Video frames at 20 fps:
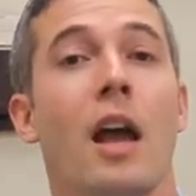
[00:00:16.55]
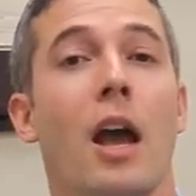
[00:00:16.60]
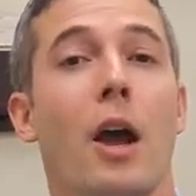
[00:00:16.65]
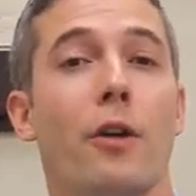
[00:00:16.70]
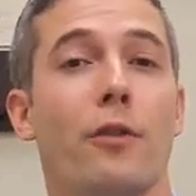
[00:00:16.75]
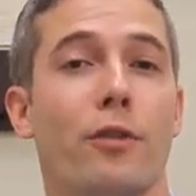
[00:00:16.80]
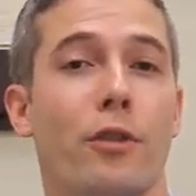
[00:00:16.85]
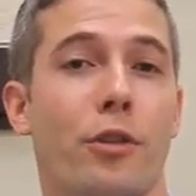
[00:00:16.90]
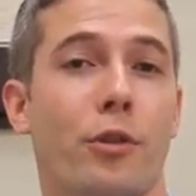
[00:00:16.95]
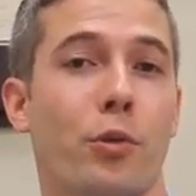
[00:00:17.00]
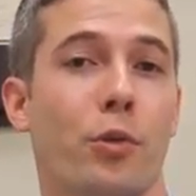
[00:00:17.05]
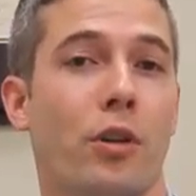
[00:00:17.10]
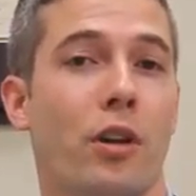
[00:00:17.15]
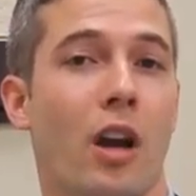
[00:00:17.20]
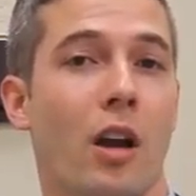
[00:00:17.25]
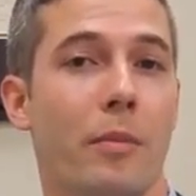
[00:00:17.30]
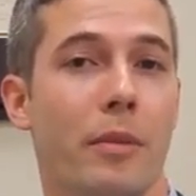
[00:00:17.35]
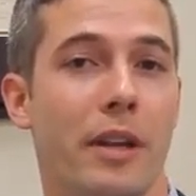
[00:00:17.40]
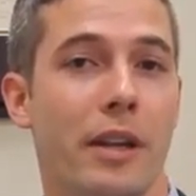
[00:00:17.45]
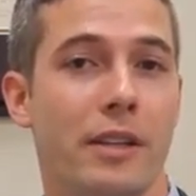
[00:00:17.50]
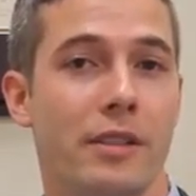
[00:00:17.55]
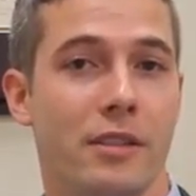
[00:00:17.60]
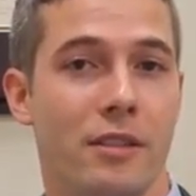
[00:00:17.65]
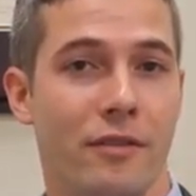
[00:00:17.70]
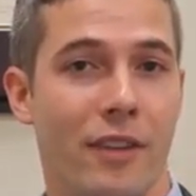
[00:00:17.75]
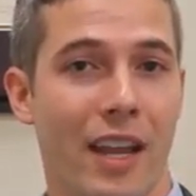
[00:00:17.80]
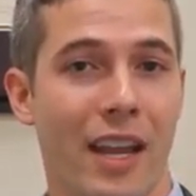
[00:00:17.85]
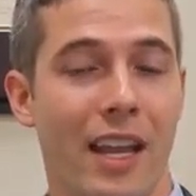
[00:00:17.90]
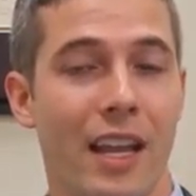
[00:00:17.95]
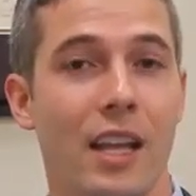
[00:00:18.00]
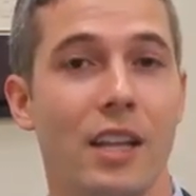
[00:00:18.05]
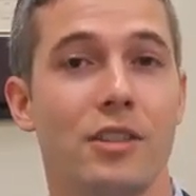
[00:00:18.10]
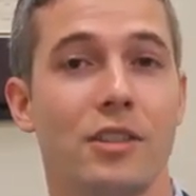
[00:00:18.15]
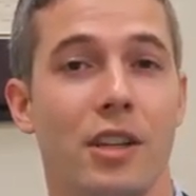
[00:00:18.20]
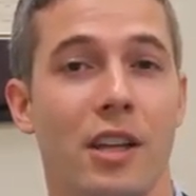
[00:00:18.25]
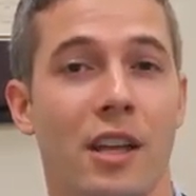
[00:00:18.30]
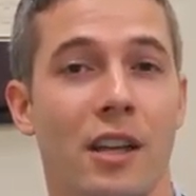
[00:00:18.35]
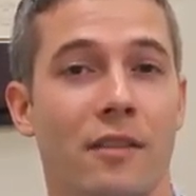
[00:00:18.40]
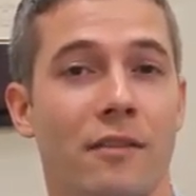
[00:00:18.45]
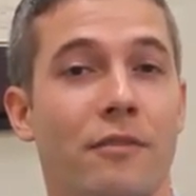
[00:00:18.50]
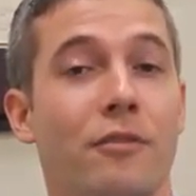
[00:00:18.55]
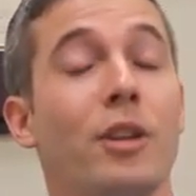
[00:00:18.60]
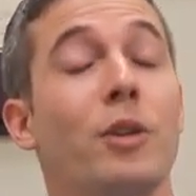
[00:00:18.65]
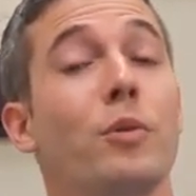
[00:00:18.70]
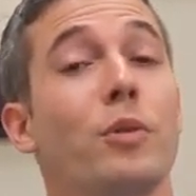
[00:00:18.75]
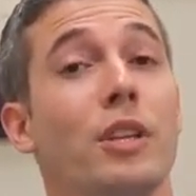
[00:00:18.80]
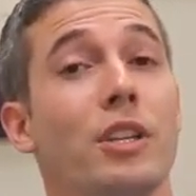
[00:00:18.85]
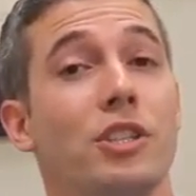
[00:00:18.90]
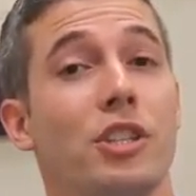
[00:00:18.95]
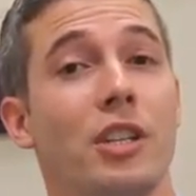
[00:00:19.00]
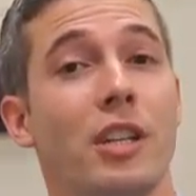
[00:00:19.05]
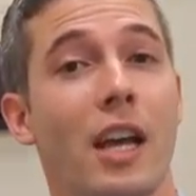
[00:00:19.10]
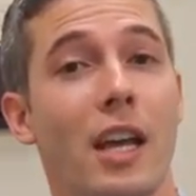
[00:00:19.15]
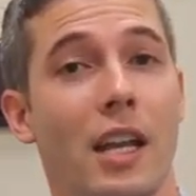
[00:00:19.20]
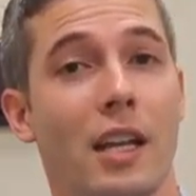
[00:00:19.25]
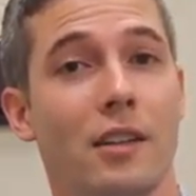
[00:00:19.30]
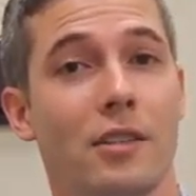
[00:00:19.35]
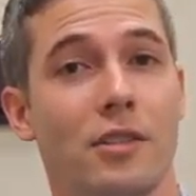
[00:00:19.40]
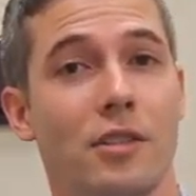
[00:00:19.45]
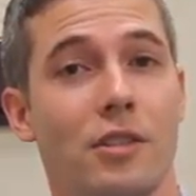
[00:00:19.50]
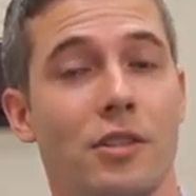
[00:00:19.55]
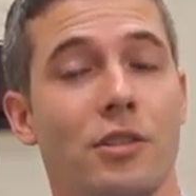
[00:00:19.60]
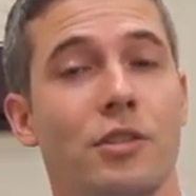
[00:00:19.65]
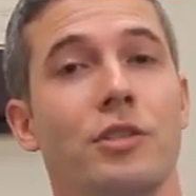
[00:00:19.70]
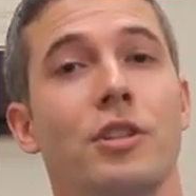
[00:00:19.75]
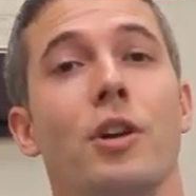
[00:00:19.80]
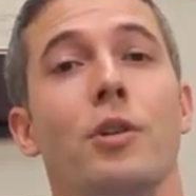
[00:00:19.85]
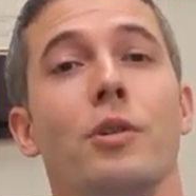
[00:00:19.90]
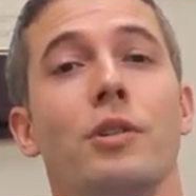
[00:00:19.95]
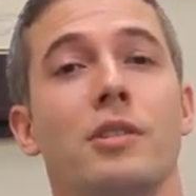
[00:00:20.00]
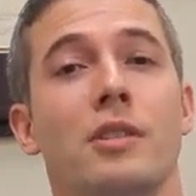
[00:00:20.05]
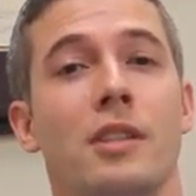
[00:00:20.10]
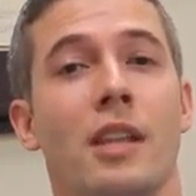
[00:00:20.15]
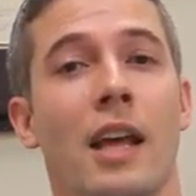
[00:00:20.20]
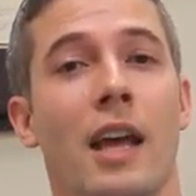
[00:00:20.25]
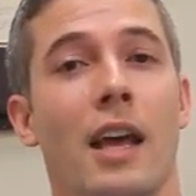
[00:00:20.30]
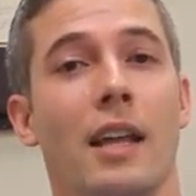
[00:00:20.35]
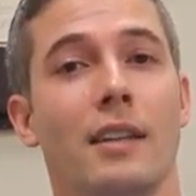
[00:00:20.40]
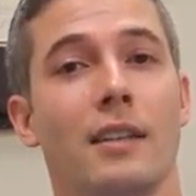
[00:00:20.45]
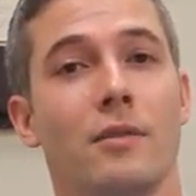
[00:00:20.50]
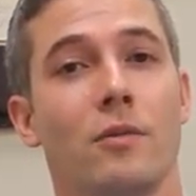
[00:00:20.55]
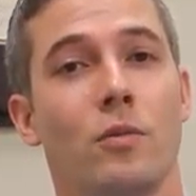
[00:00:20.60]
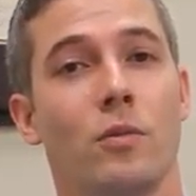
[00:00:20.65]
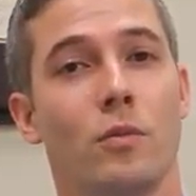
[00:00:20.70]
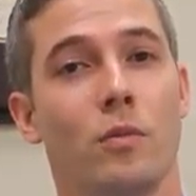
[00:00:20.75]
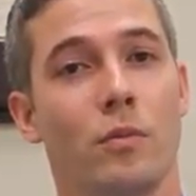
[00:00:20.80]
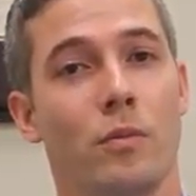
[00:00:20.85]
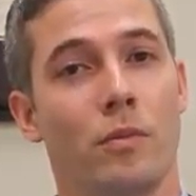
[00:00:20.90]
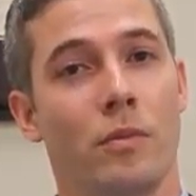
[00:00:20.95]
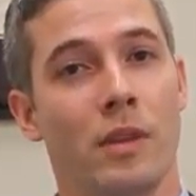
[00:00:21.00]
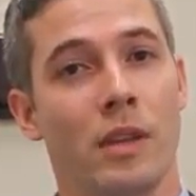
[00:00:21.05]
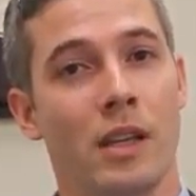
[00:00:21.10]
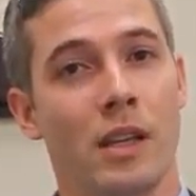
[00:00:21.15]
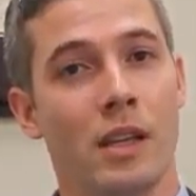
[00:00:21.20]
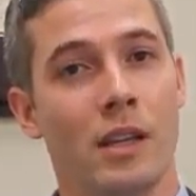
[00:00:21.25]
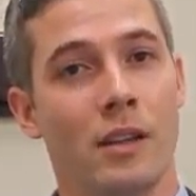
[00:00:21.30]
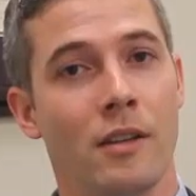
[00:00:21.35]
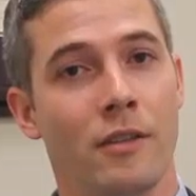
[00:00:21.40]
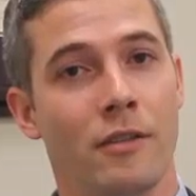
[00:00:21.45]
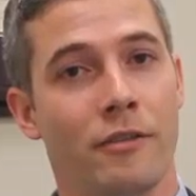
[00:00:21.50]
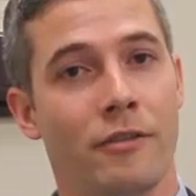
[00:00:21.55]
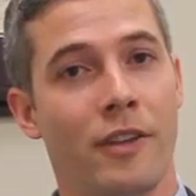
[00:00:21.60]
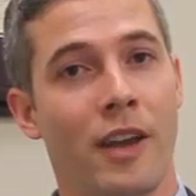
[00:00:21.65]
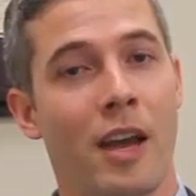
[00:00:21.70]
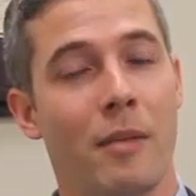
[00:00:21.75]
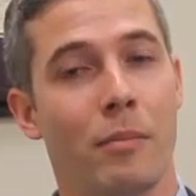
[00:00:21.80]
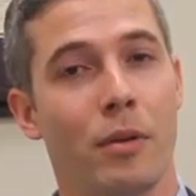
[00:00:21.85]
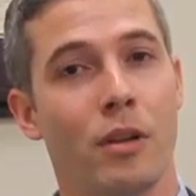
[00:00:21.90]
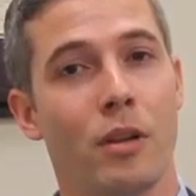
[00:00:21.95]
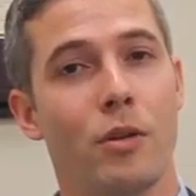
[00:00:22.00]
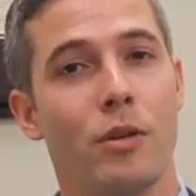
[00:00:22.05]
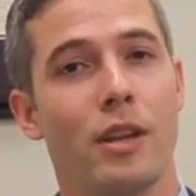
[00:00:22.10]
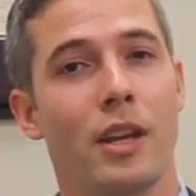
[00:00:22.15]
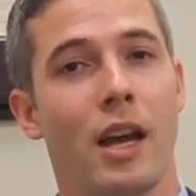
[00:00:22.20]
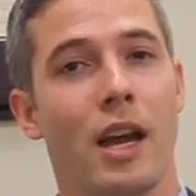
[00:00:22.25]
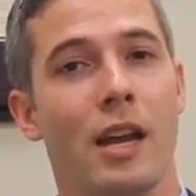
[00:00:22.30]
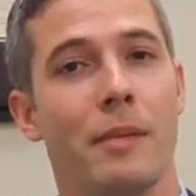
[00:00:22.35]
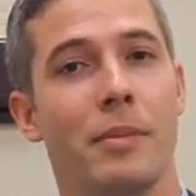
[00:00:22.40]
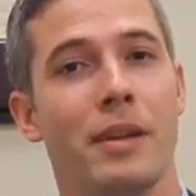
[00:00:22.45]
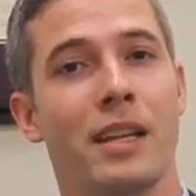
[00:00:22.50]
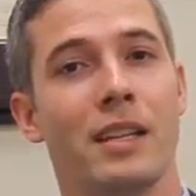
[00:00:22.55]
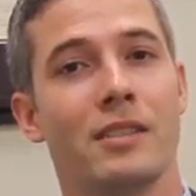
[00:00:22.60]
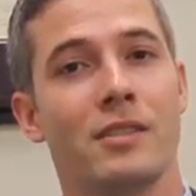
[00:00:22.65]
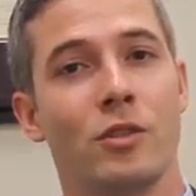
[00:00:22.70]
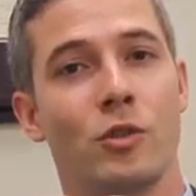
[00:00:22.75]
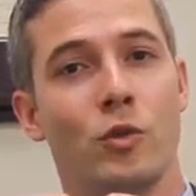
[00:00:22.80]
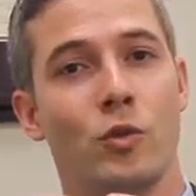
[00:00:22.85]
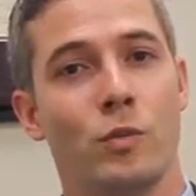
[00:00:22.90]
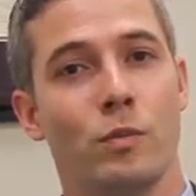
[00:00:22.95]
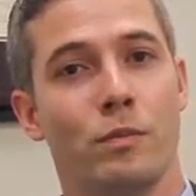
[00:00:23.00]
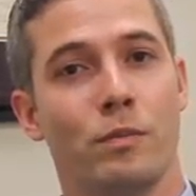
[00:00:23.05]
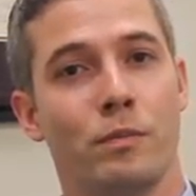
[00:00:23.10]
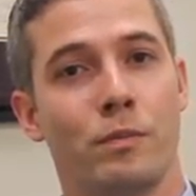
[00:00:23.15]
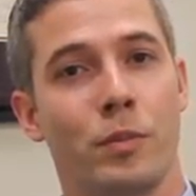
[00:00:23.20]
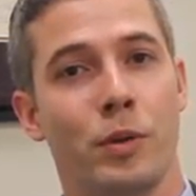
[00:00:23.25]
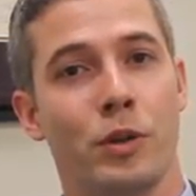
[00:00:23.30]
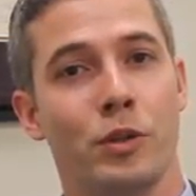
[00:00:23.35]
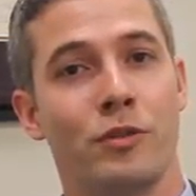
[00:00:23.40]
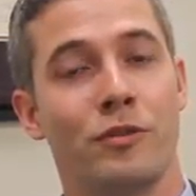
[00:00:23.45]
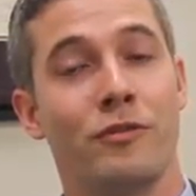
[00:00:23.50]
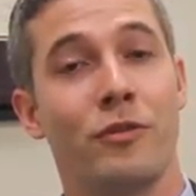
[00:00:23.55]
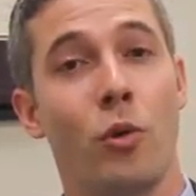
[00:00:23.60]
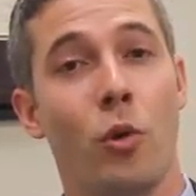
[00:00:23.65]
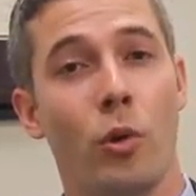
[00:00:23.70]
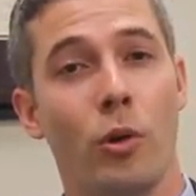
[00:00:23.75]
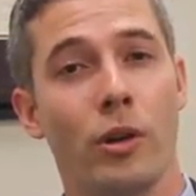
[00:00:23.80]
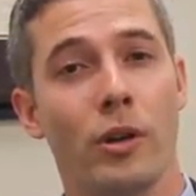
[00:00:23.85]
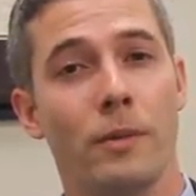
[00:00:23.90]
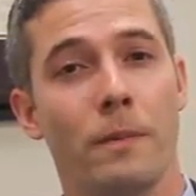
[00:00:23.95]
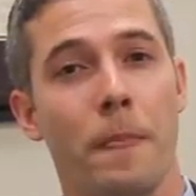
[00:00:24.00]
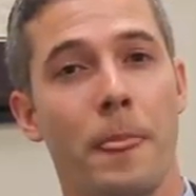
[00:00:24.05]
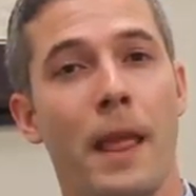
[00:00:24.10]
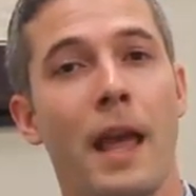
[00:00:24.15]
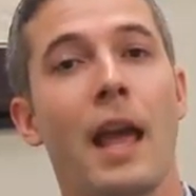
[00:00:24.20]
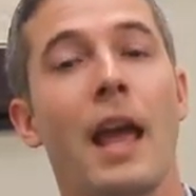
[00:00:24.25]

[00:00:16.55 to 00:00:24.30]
However, through a combination of age and frequently genetics, you'll notice that the fat below the eye begins to push forward.